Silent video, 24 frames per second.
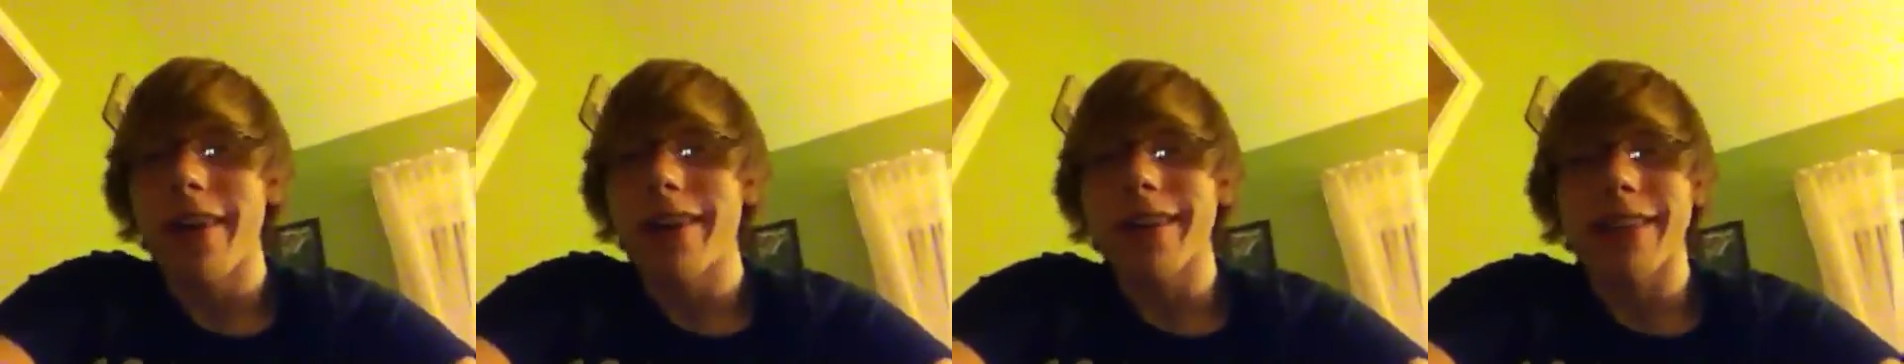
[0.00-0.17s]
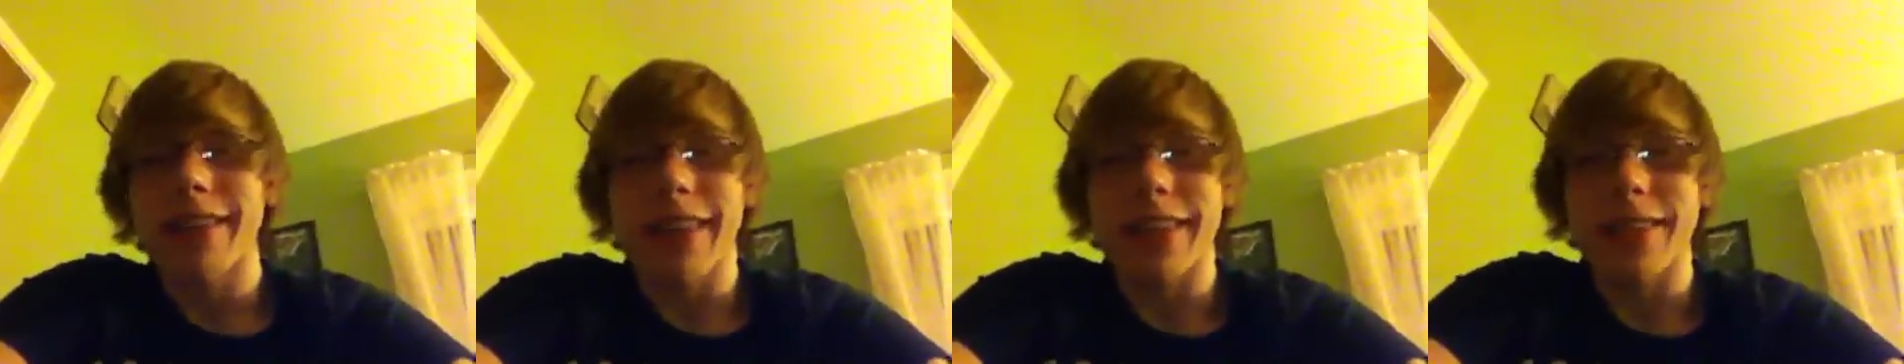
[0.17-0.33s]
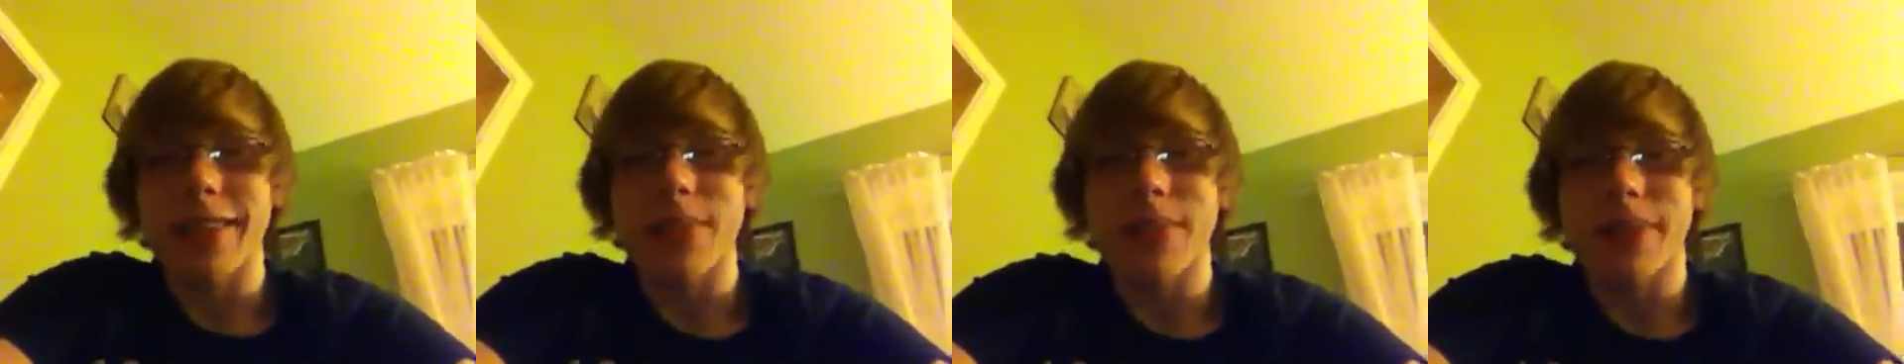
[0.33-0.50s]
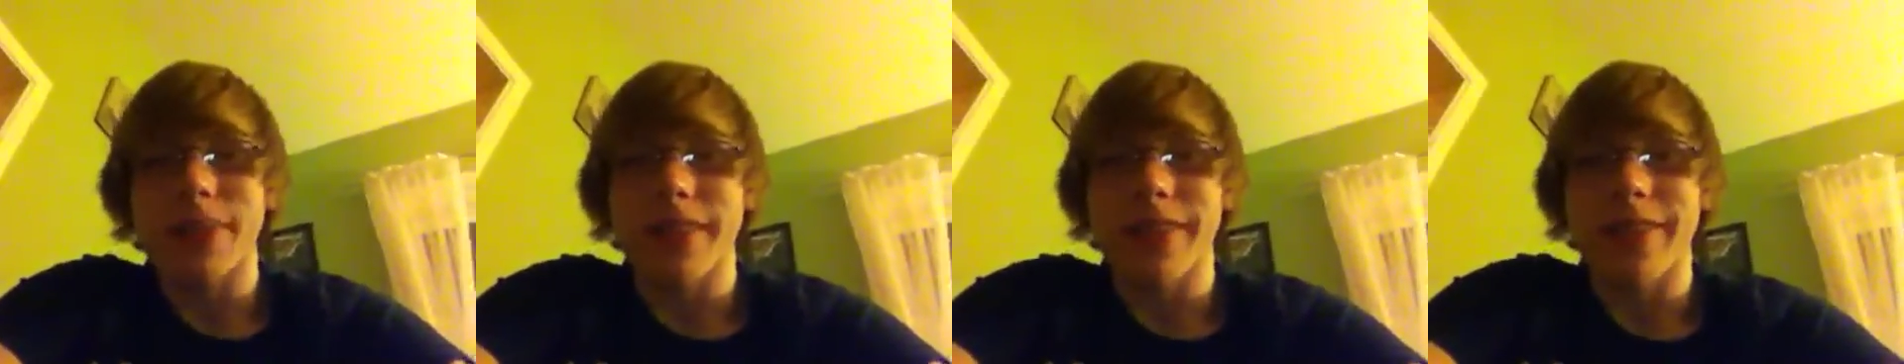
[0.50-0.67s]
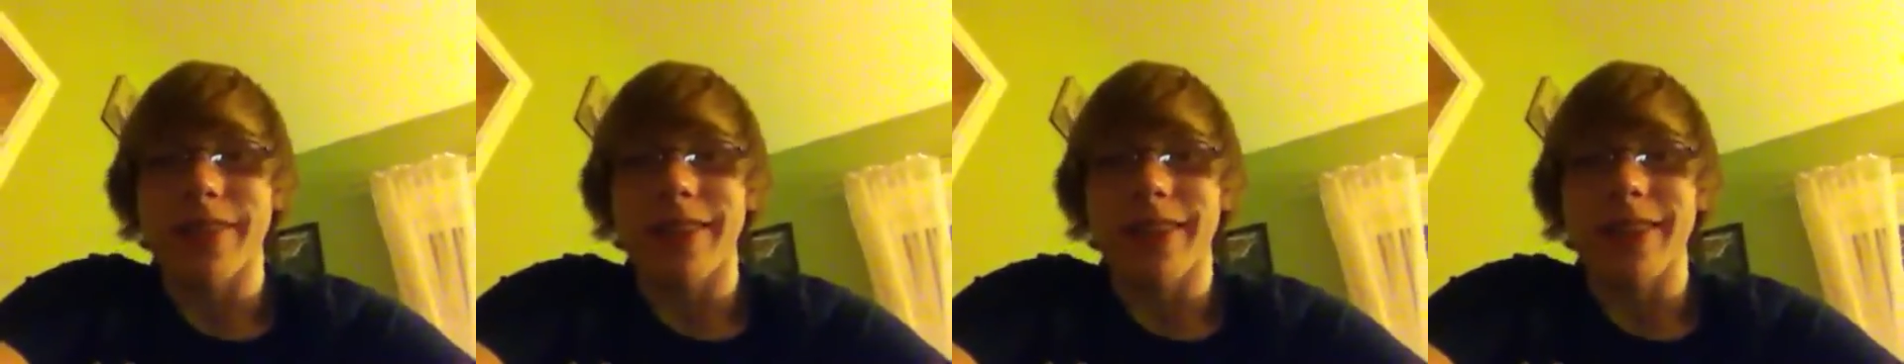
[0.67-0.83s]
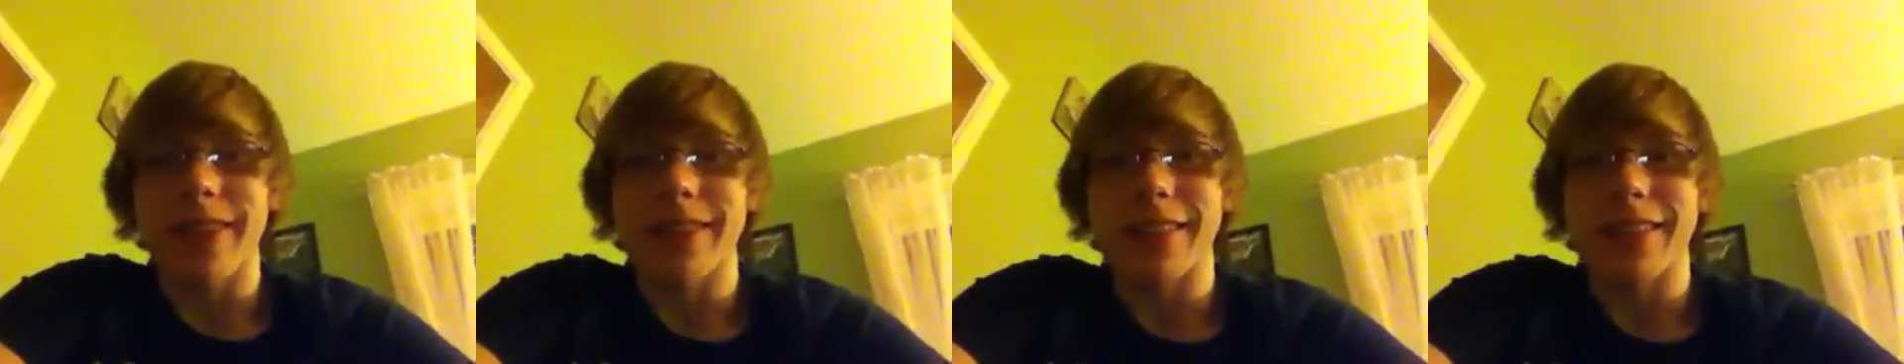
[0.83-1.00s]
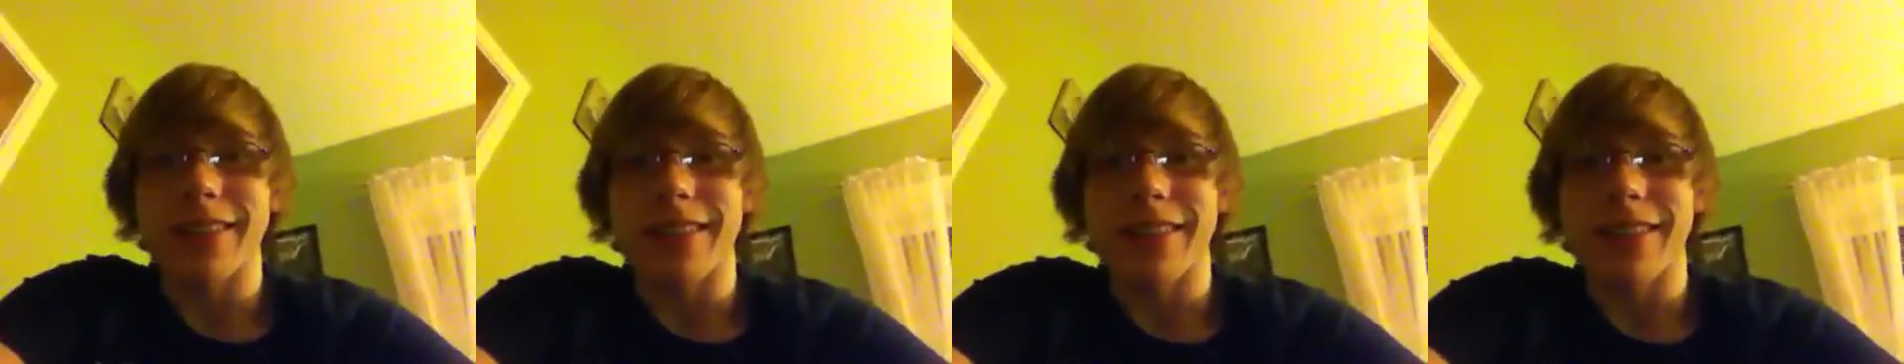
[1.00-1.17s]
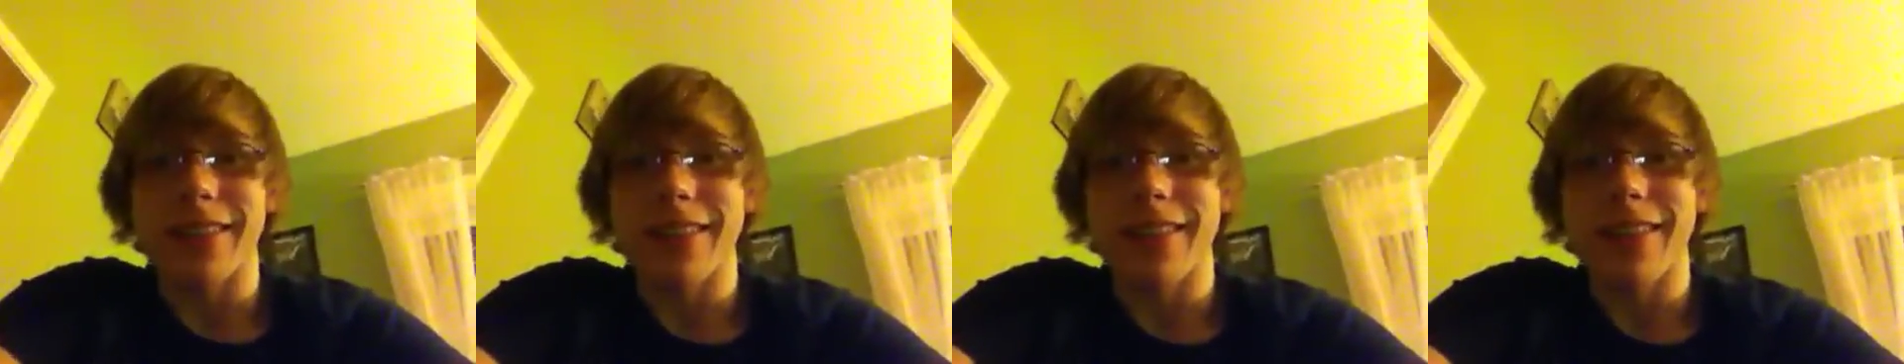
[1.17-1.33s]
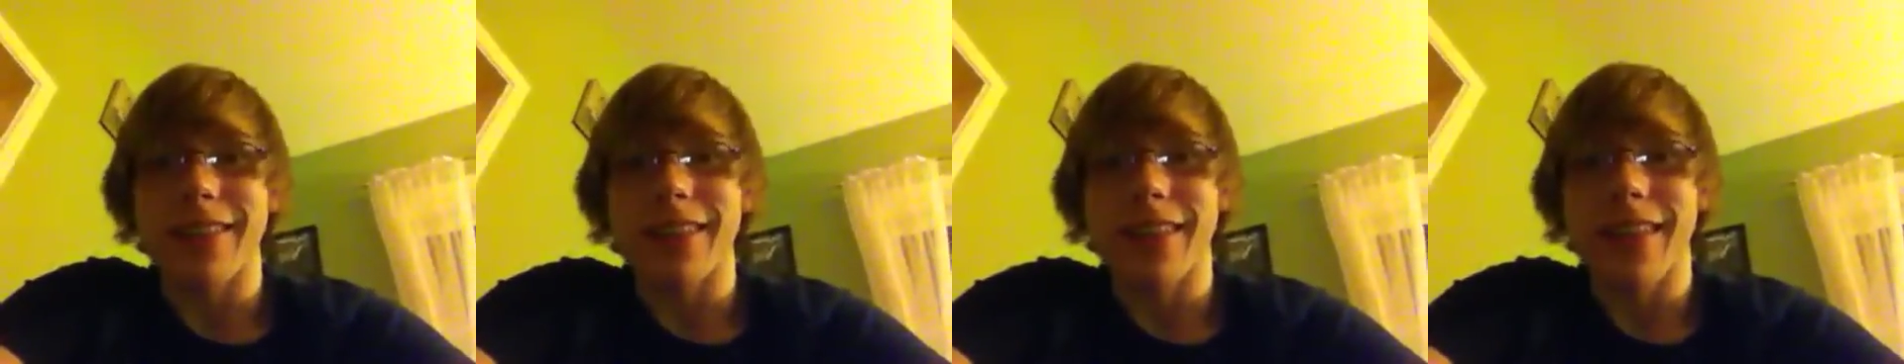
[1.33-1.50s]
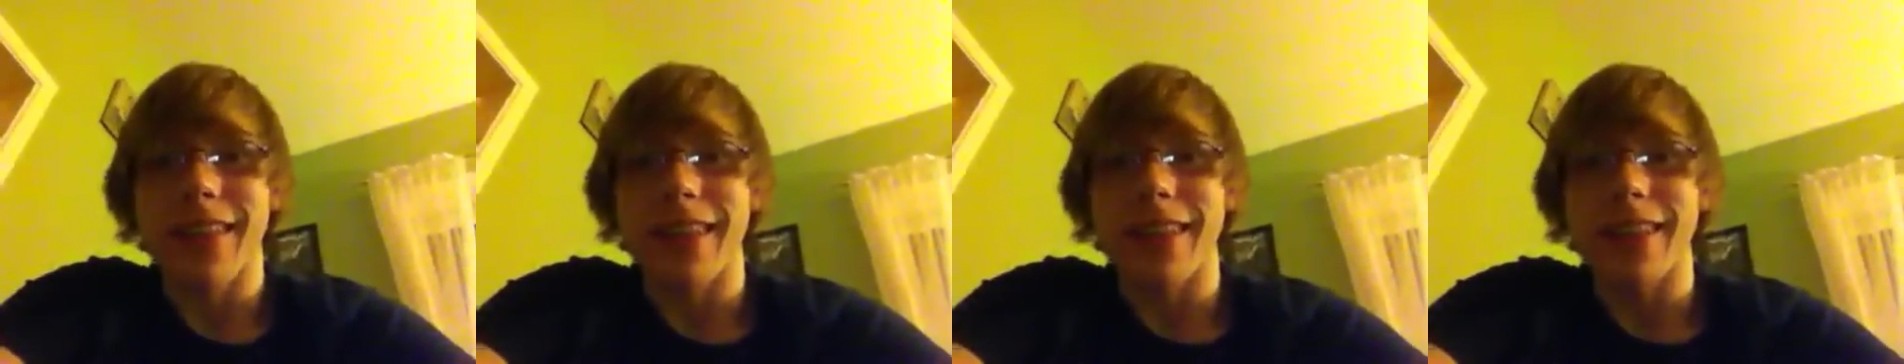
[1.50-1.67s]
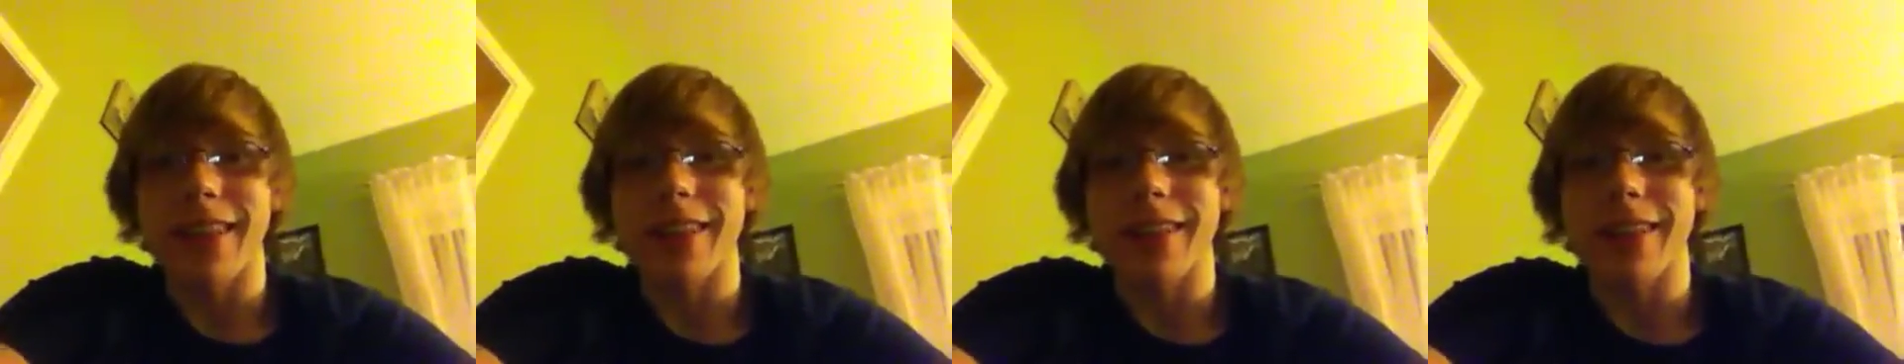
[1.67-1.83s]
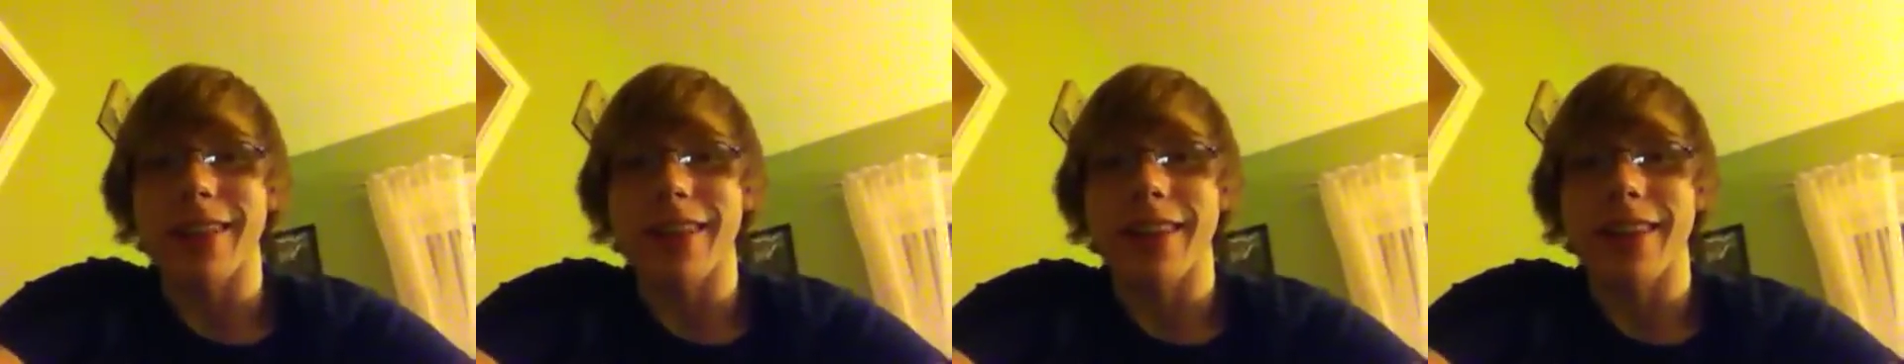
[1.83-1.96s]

That's pretty crazy, and